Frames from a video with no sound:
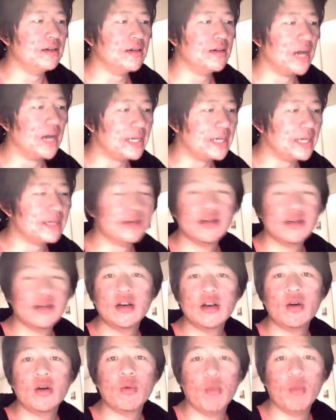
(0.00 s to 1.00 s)
Hey,
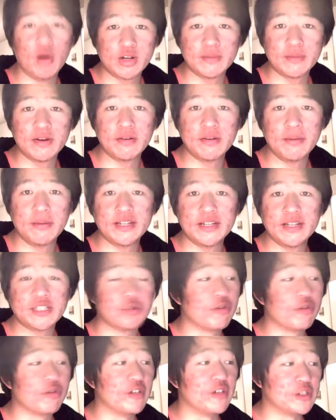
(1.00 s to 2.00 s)
welcome everybody
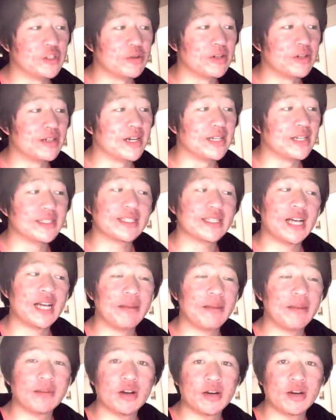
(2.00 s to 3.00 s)
to Refrigerator Knights.
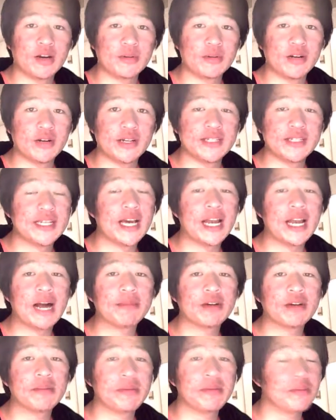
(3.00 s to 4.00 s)
I'm Pirani, and
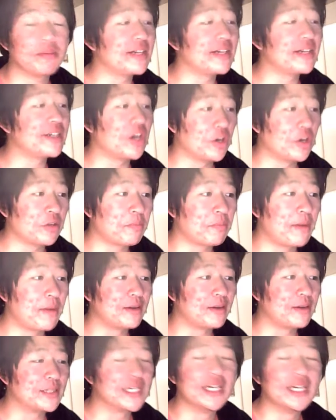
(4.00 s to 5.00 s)
I'm going to be playing
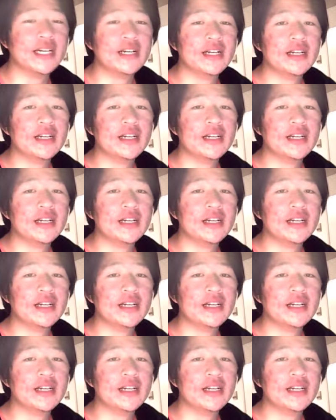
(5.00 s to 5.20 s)
Earthbound.